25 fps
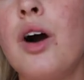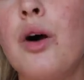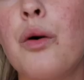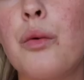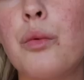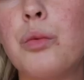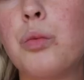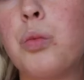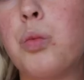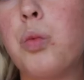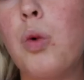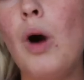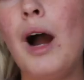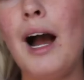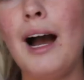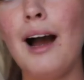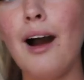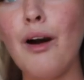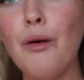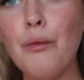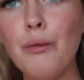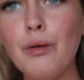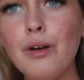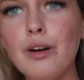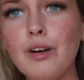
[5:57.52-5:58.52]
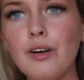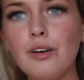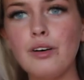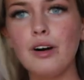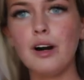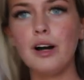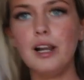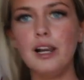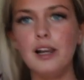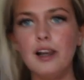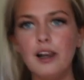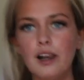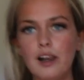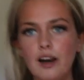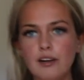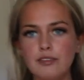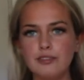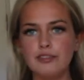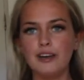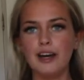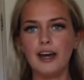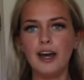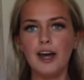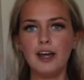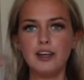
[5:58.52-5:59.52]
Wow, I
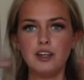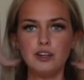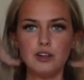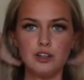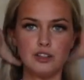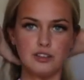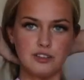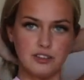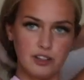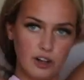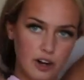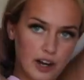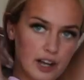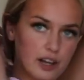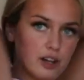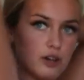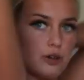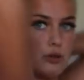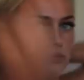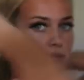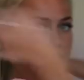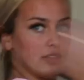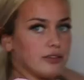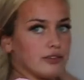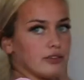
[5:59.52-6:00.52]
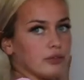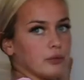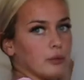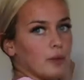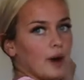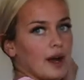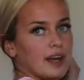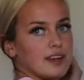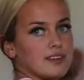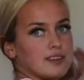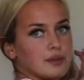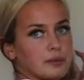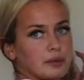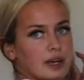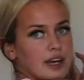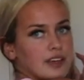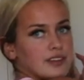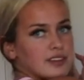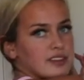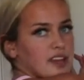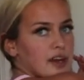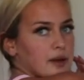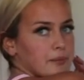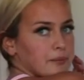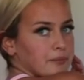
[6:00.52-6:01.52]
love it. And you can tie it all different ways, I'm
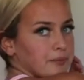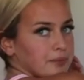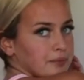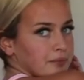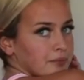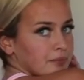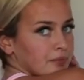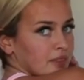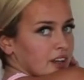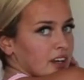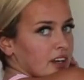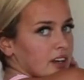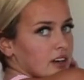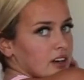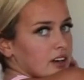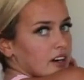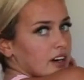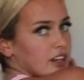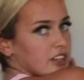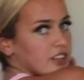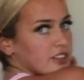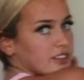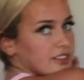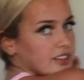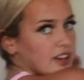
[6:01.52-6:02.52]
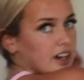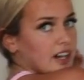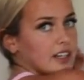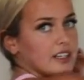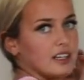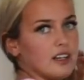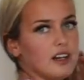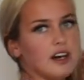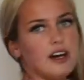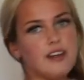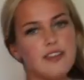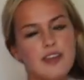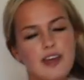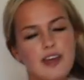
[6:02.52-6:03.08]
guessing. I just tied it like